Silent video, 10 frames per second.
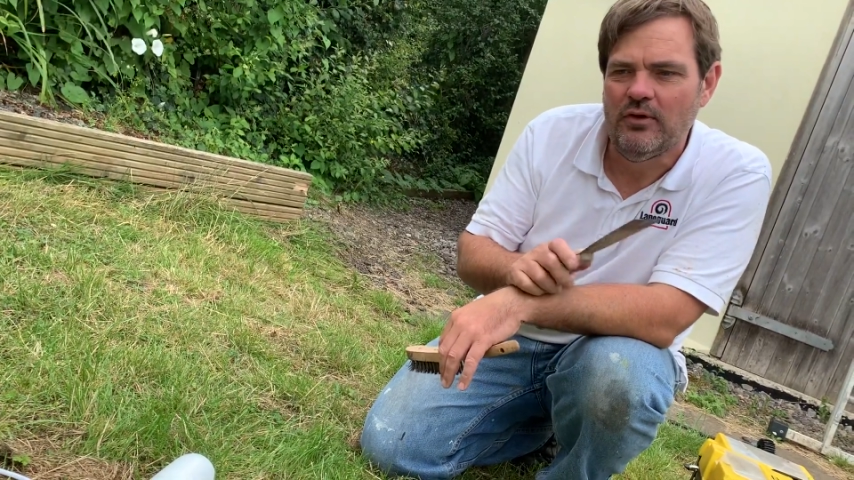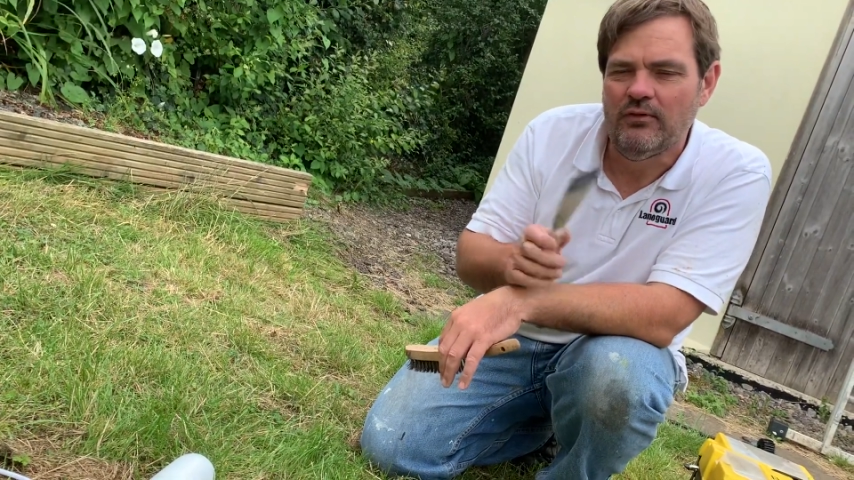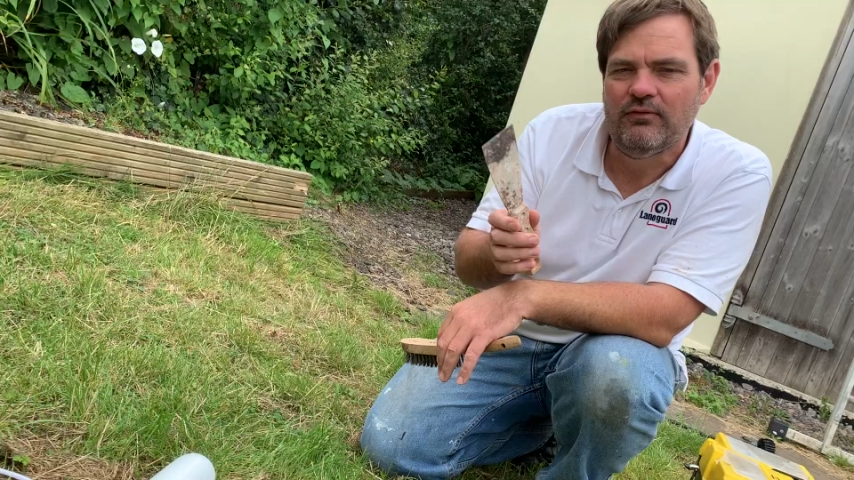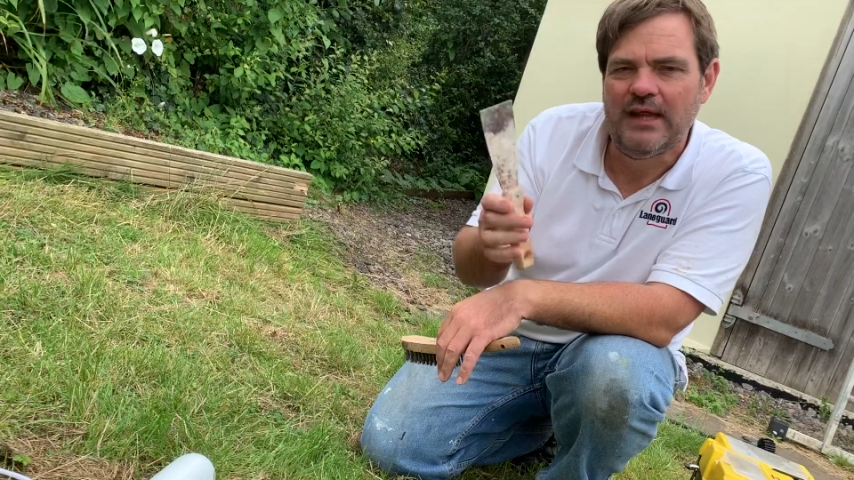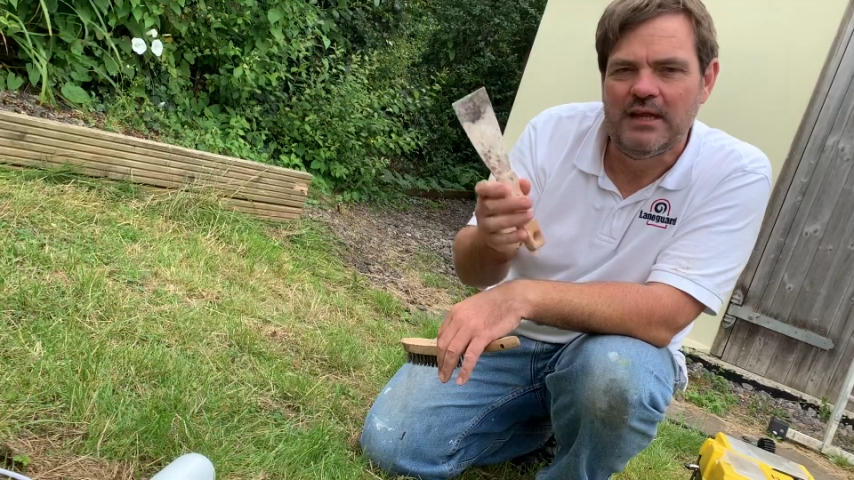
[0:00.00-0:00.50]
a
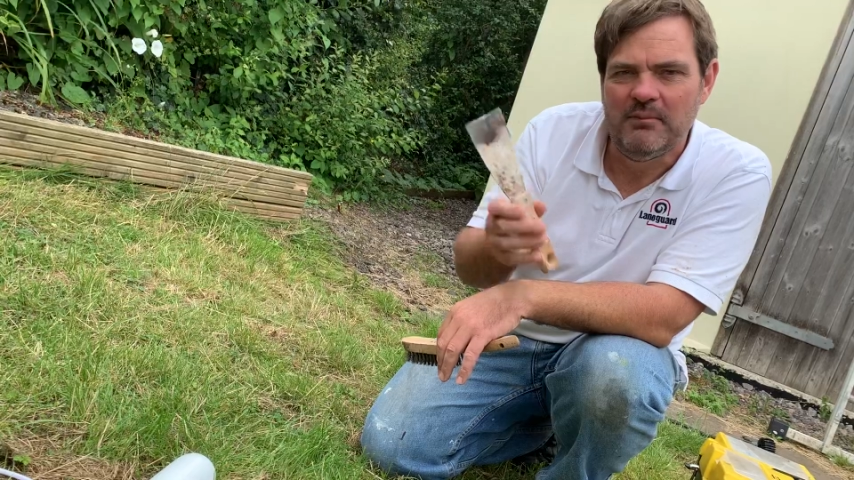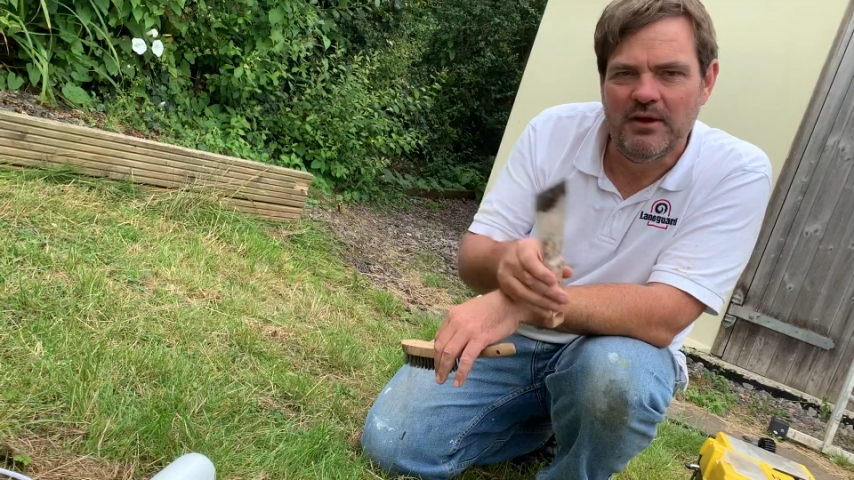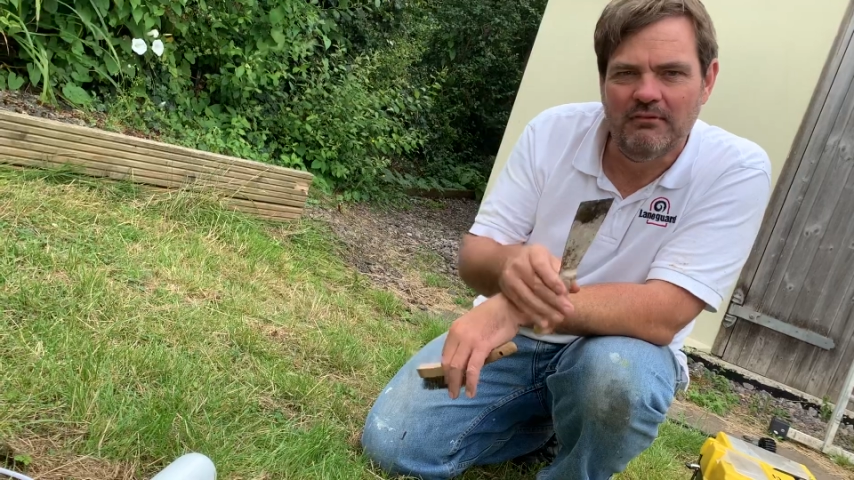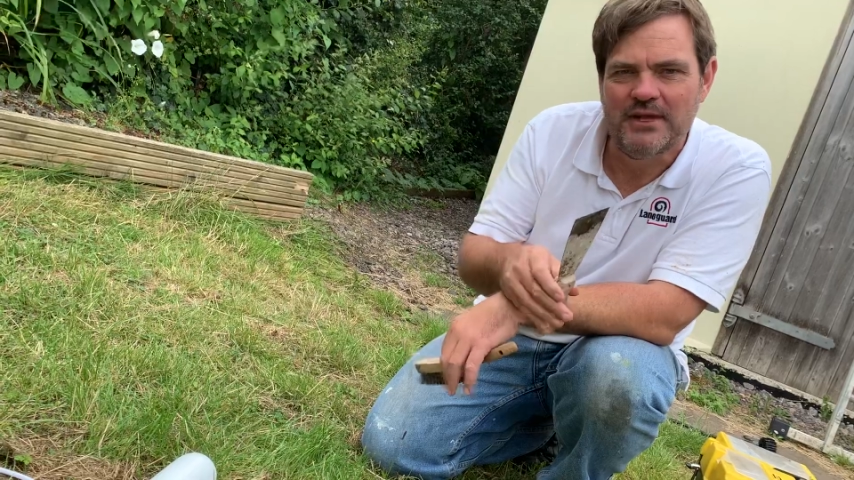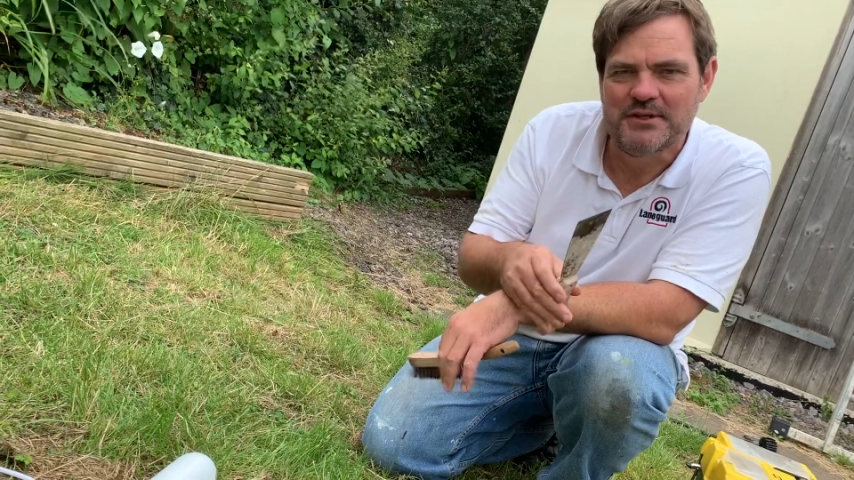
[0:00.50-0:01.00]
flaking bit
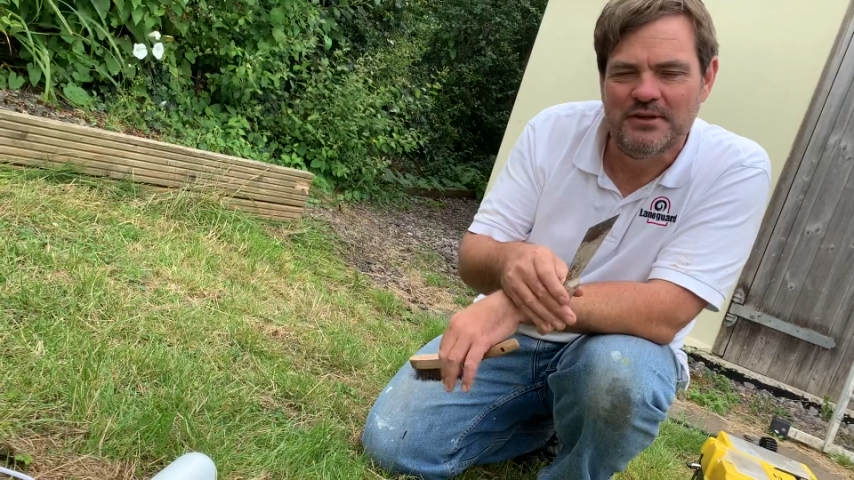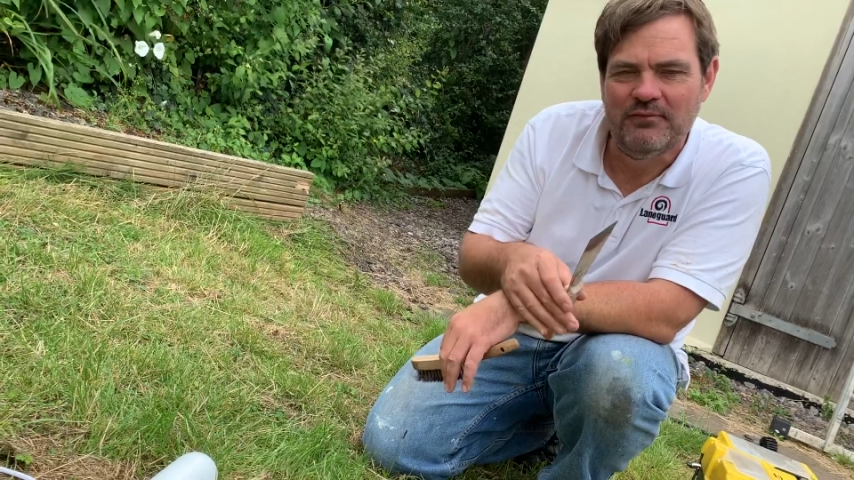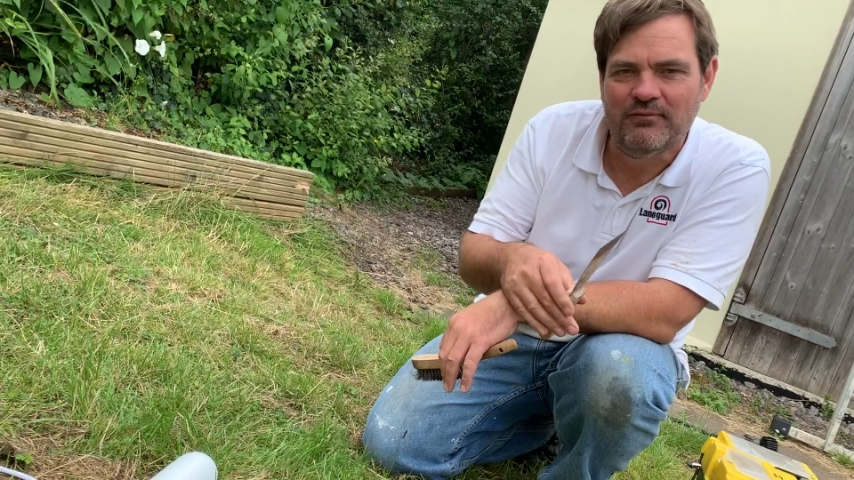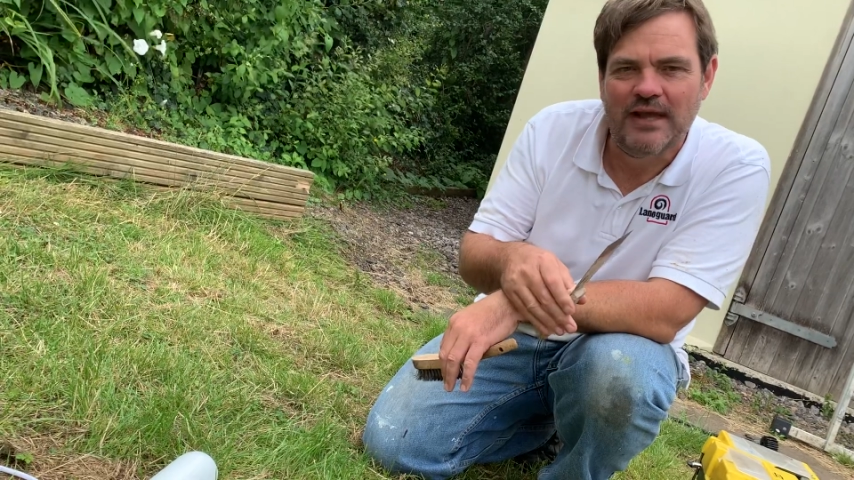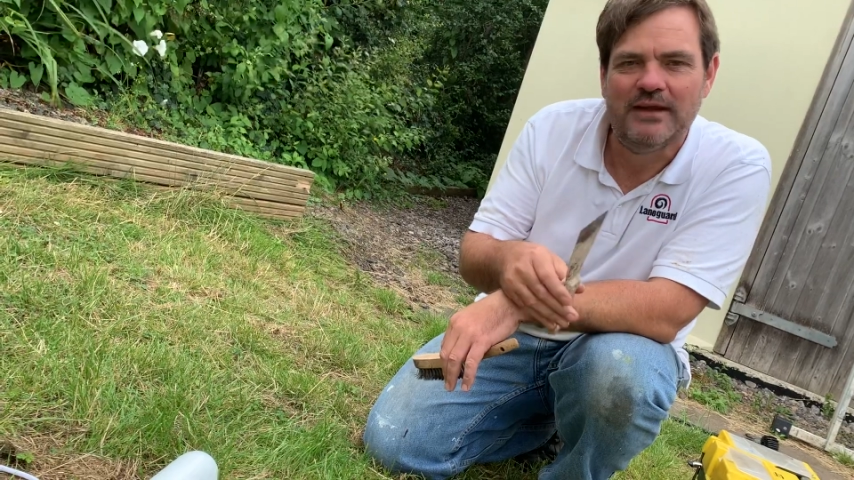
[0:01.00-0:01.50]
of rust and the
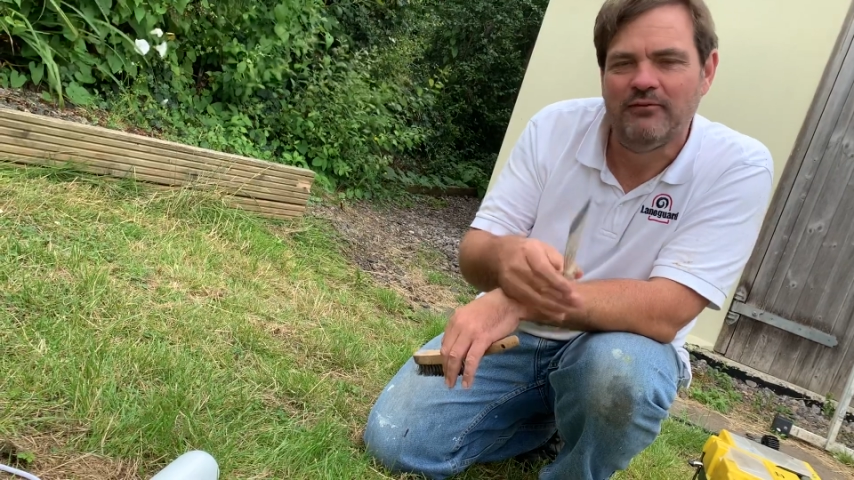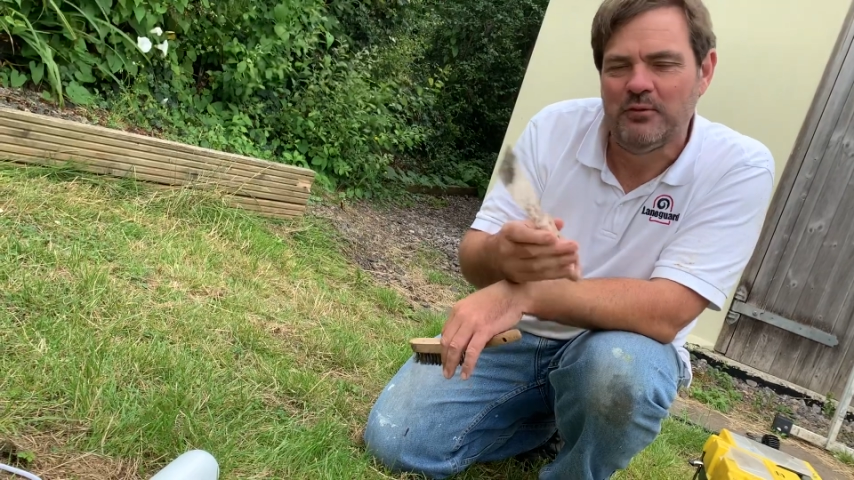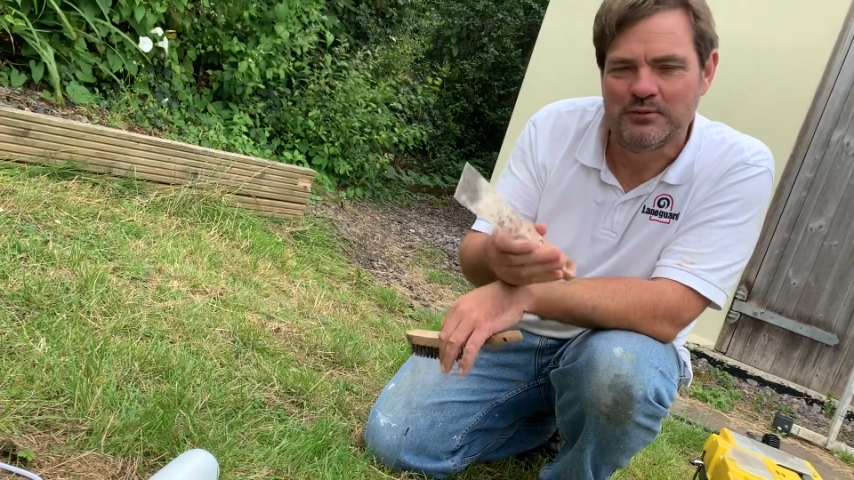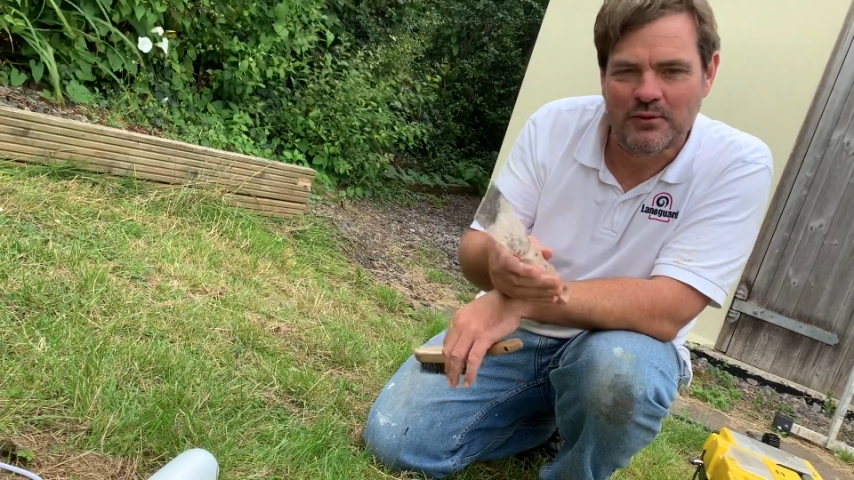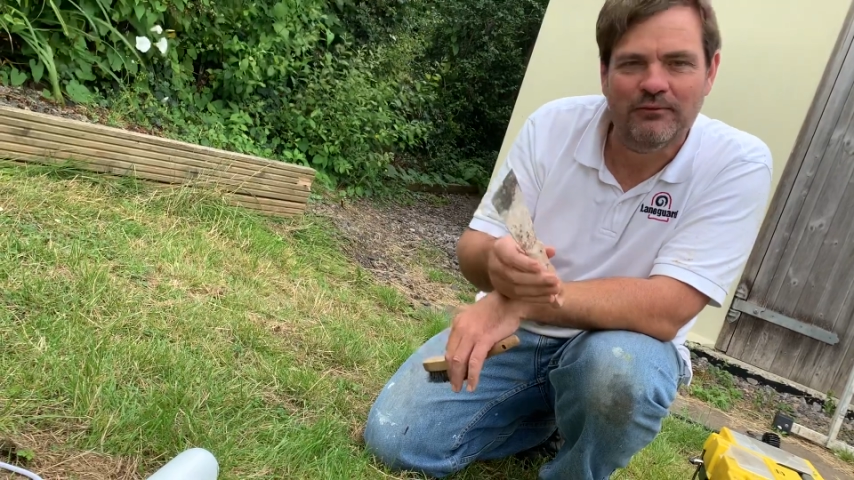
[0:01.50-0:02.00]
flake
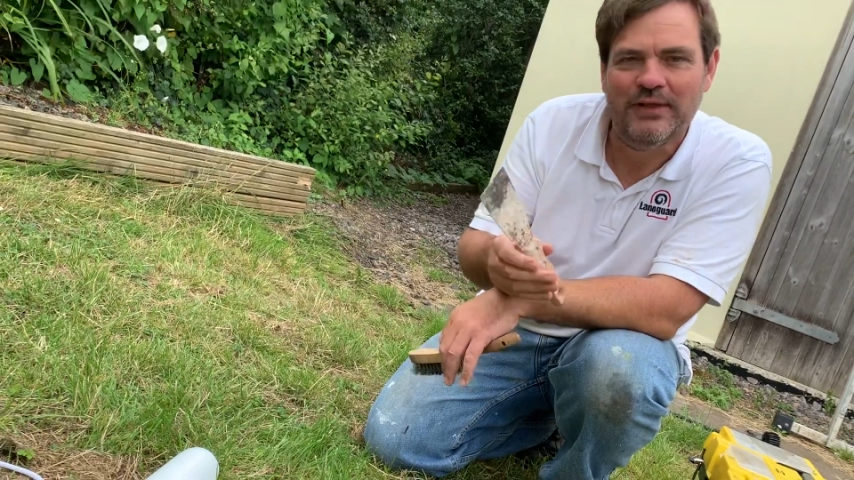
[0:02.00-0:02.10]
falls off,